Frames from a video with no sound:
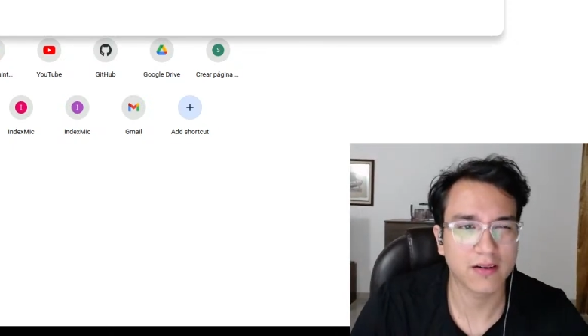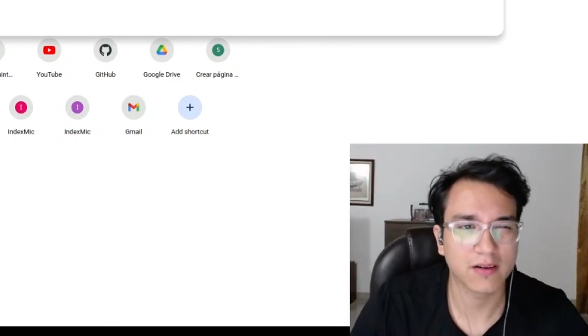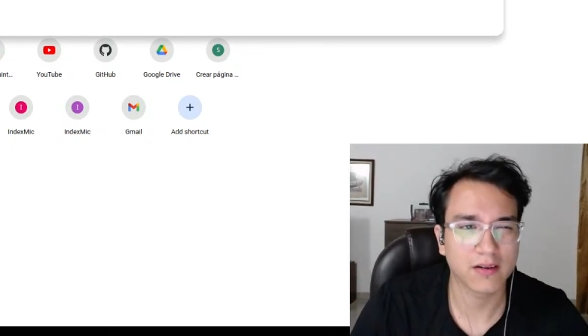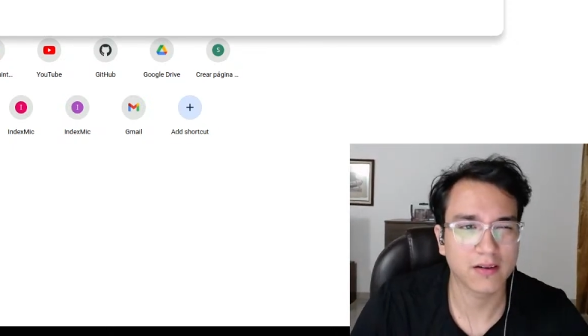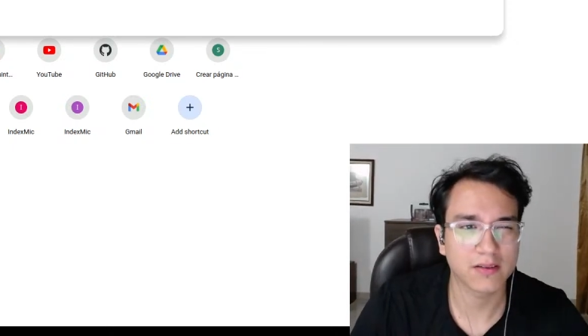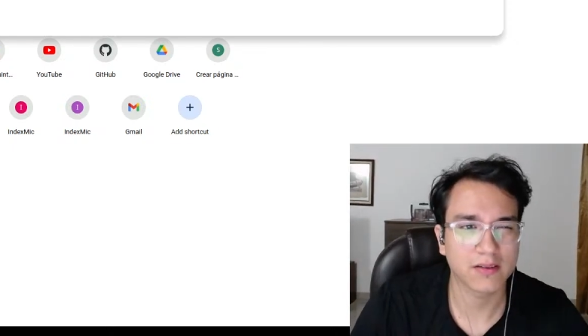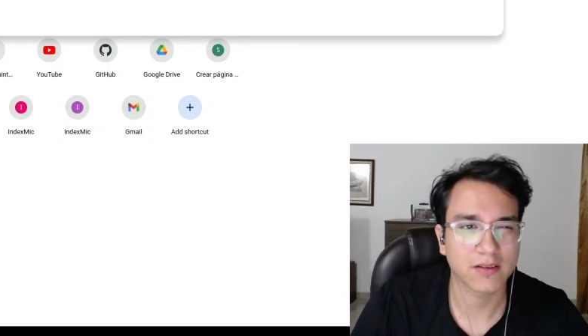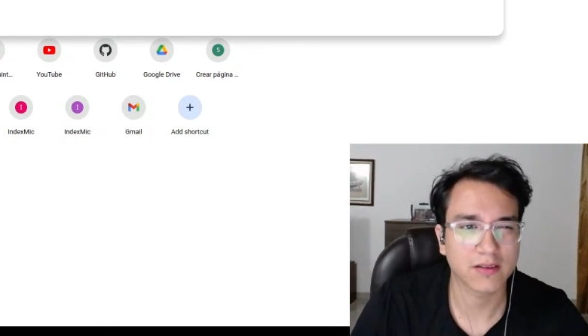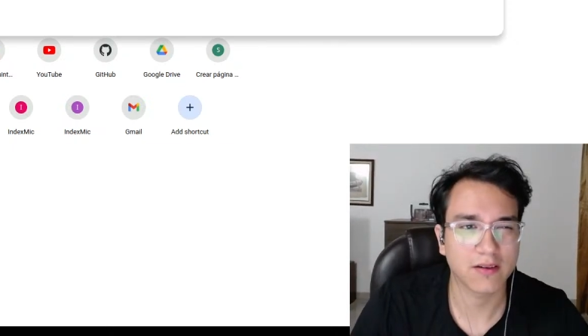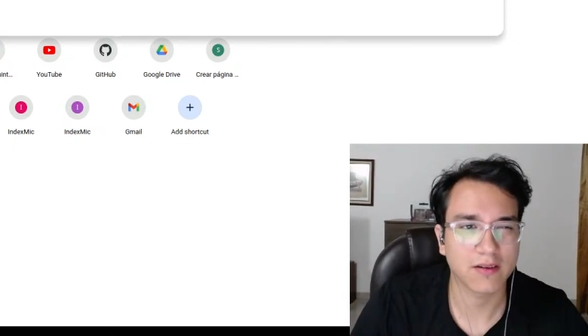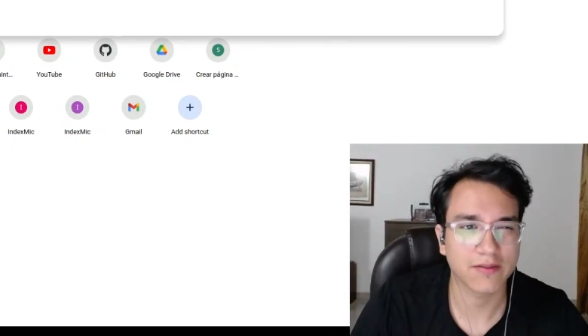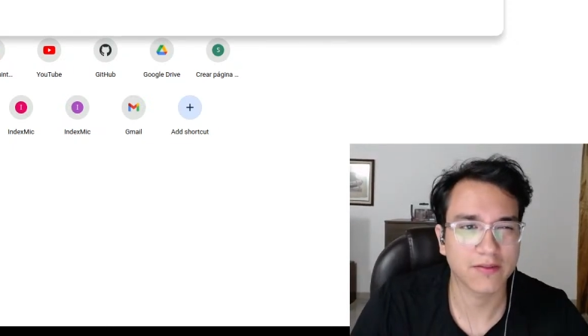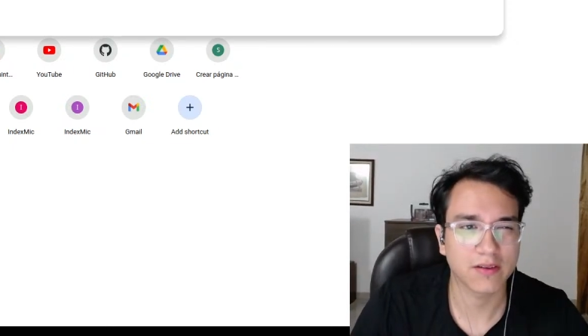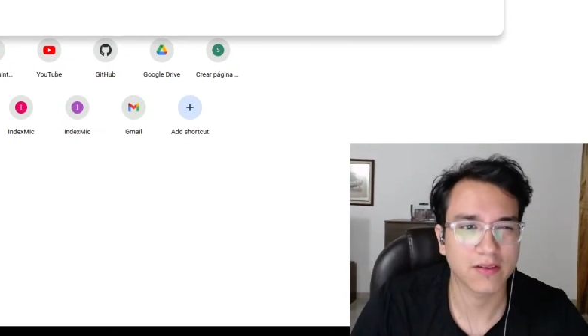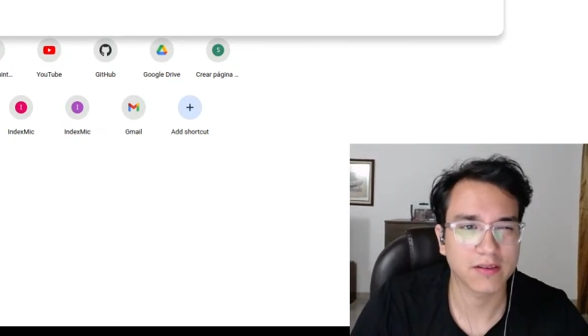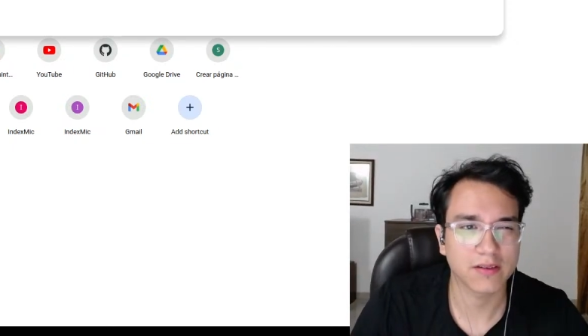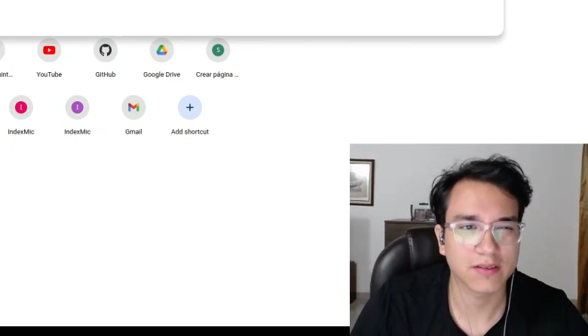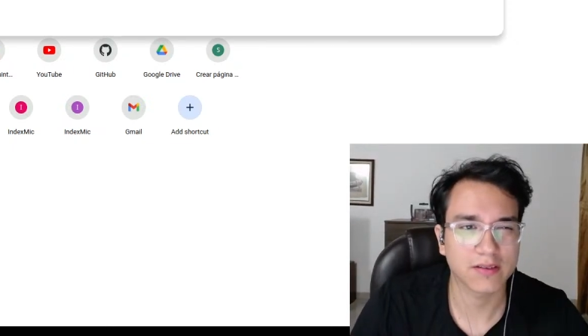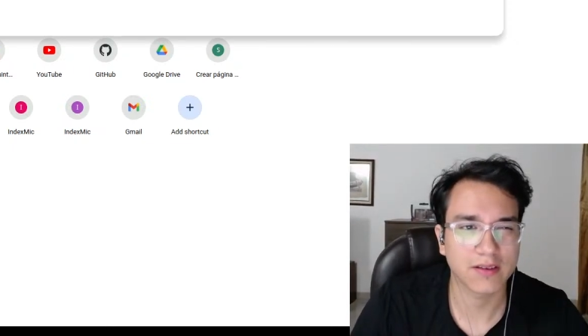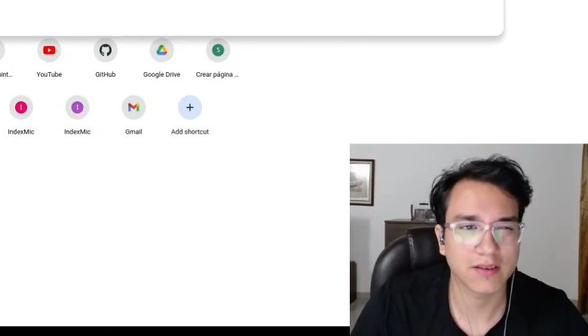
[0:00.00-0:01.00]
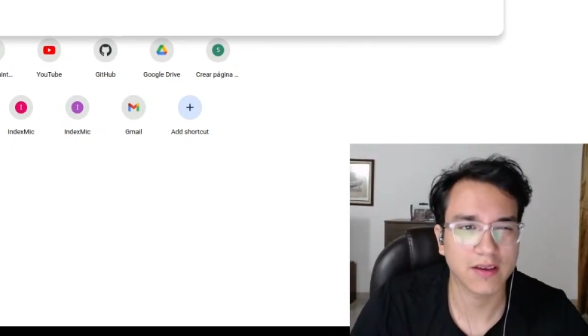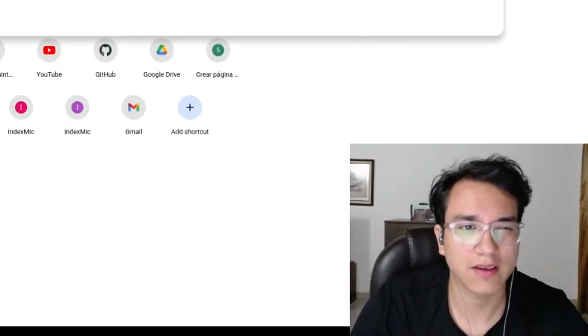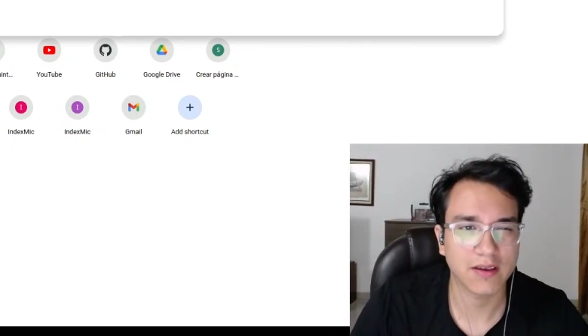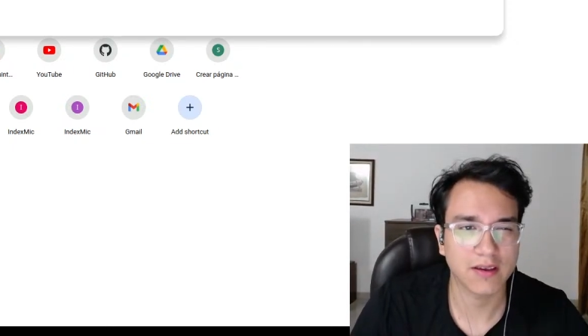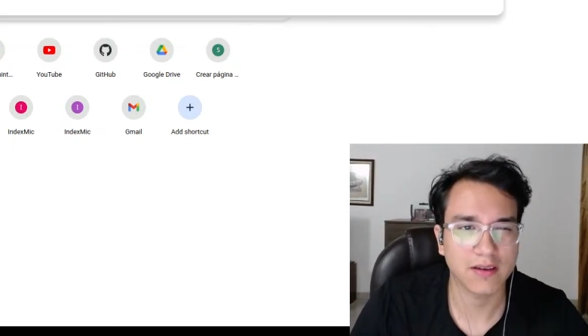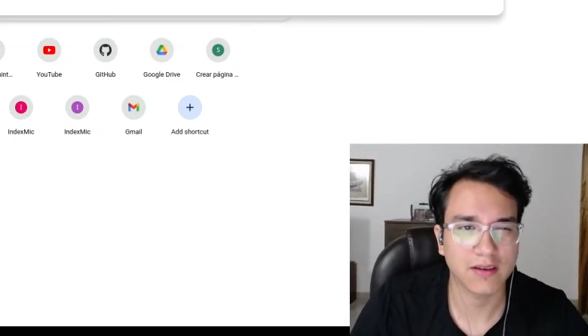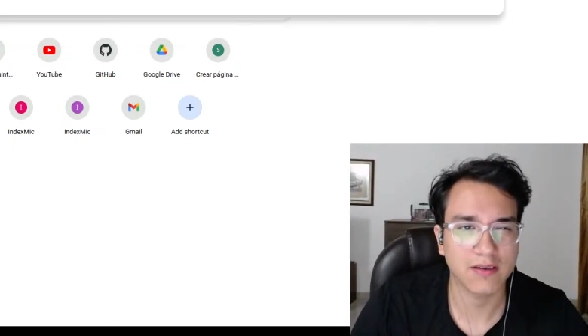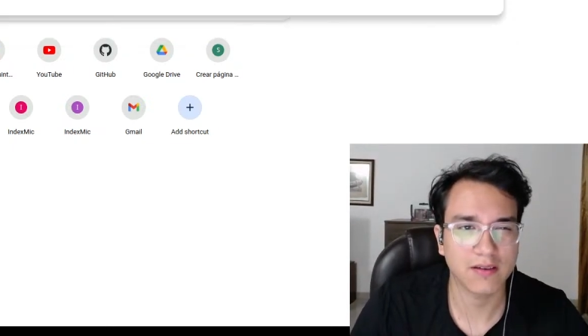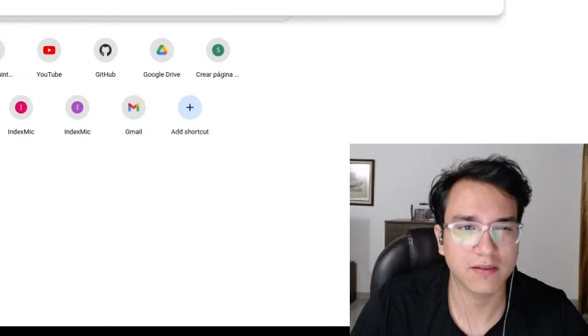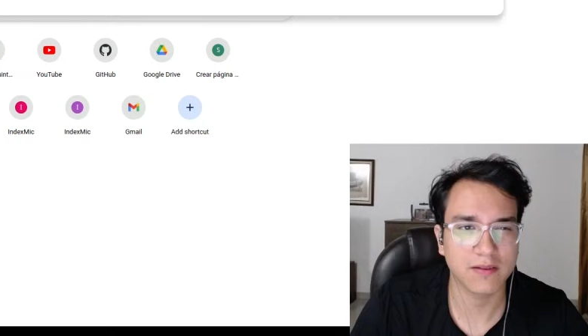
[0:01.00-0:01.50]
of the same